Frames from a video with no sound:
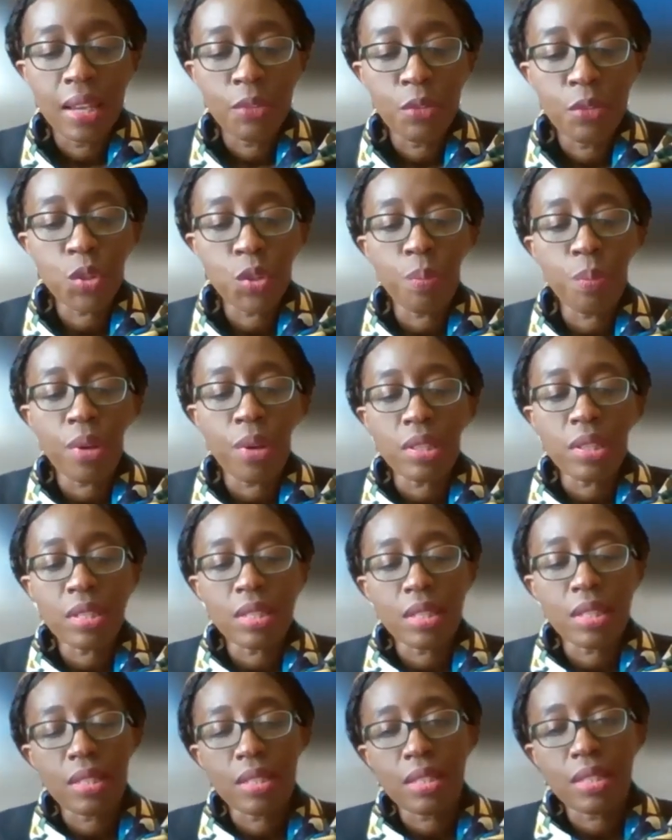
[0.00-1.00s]

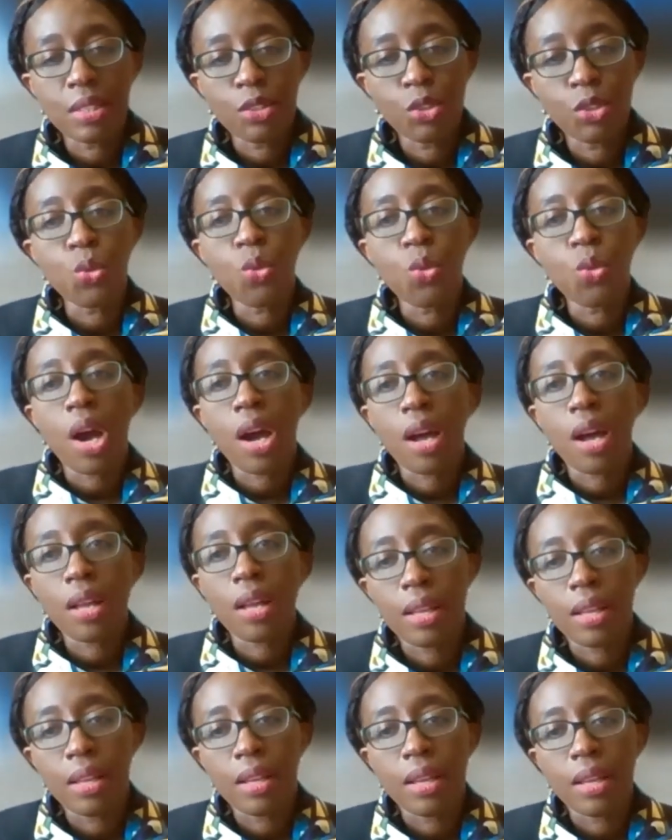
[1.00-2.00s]
responses to
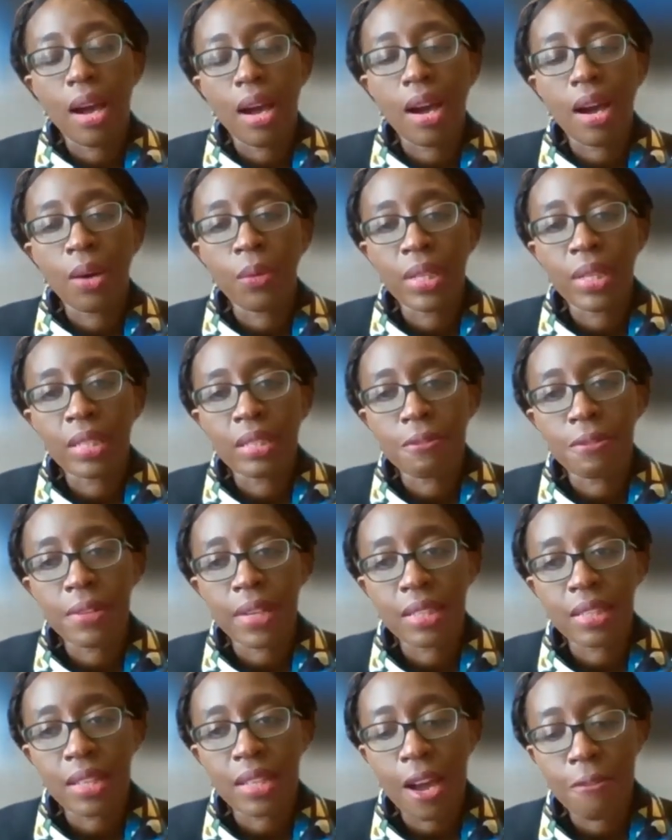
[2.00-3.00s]
how it
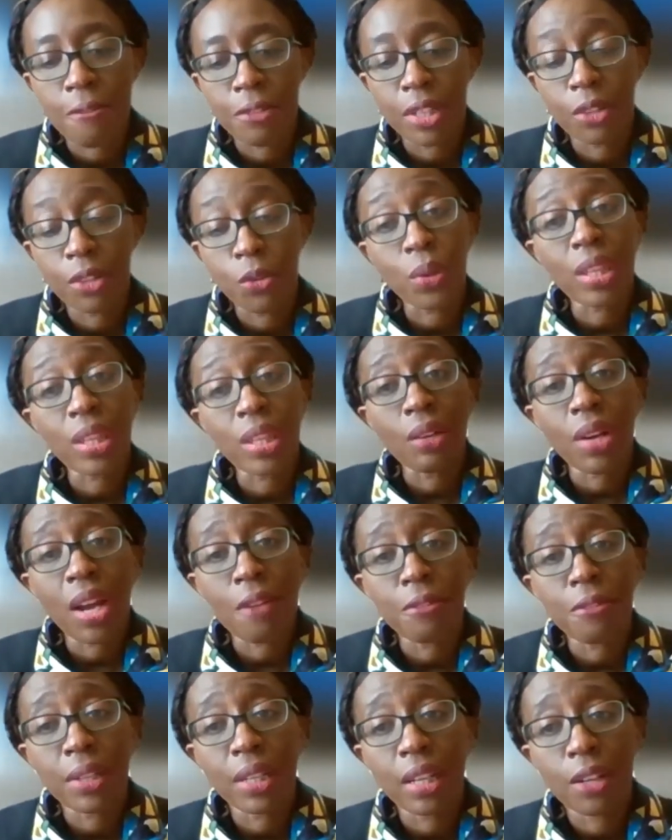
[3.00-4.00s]
affects Africa without
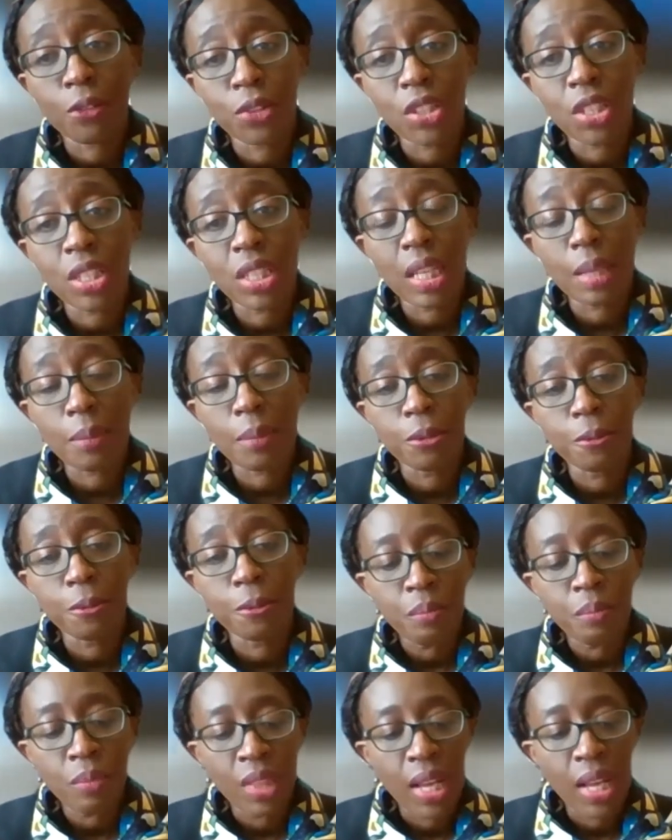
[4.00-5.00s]
Africa on the
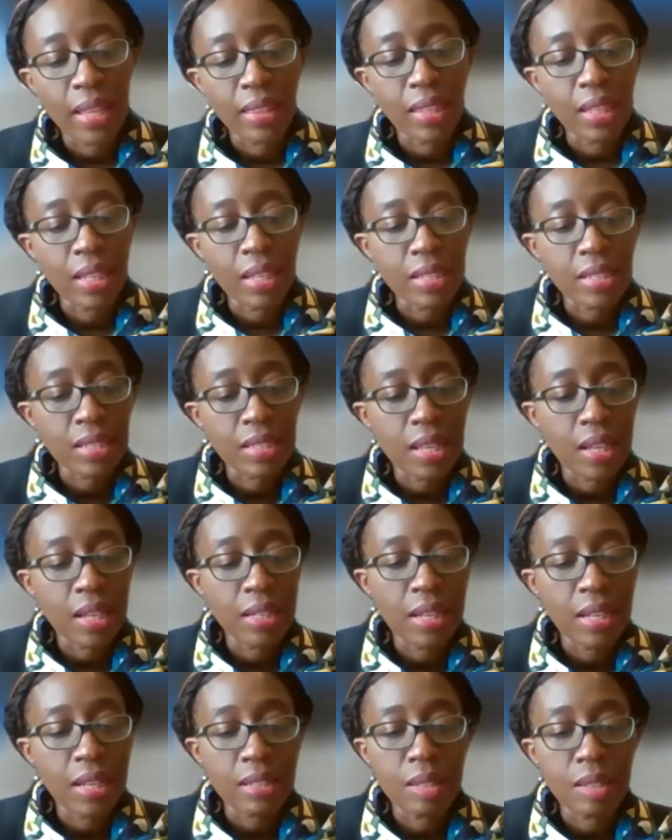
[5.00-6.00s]
table. I think as
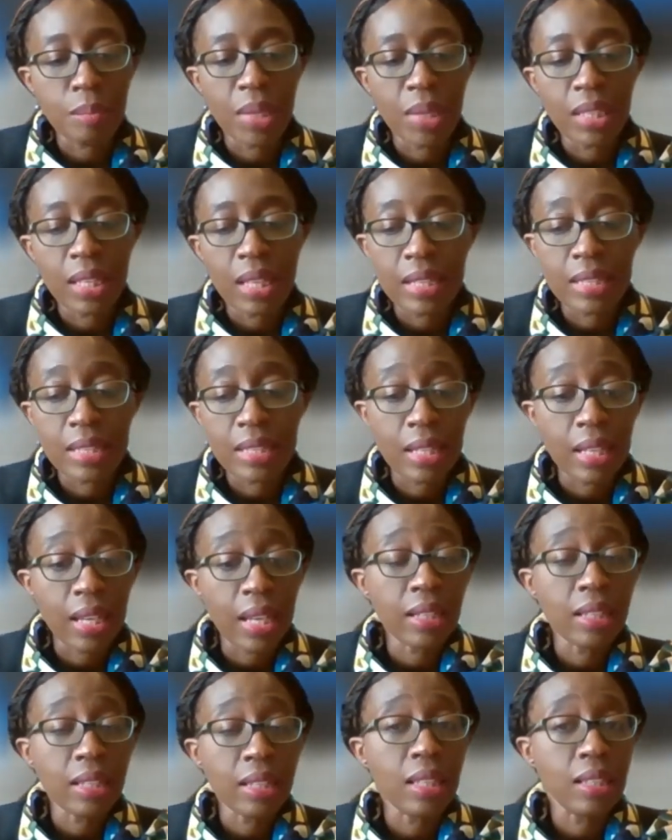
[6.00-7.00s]
Nelson Mandela said,
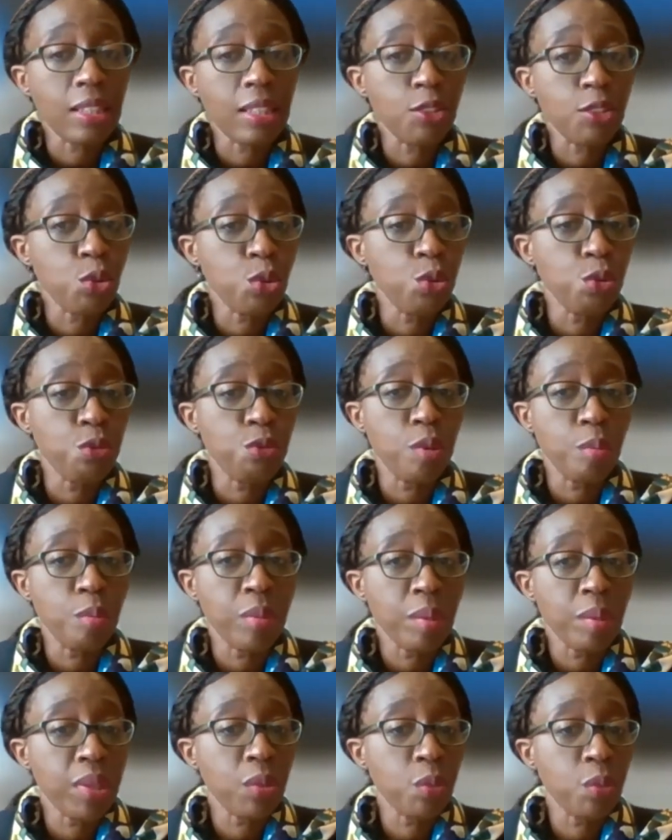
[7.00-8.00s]
anything that you do for
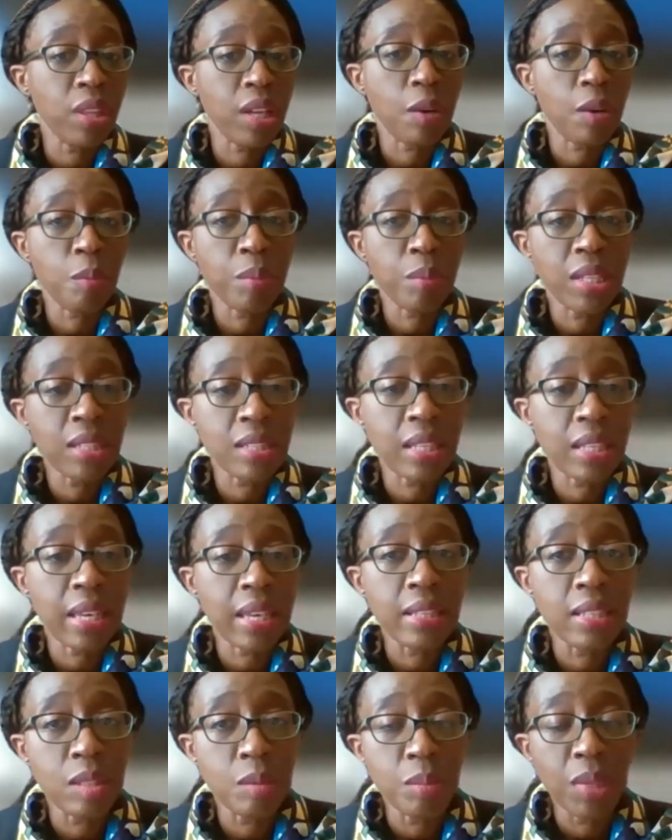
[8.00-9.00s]
me but without me is
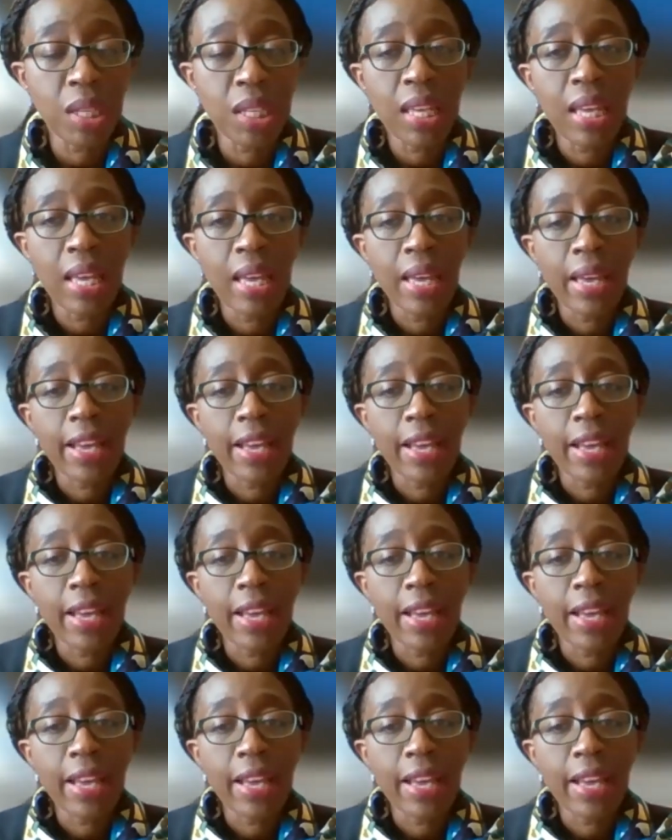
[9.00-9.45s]
against me.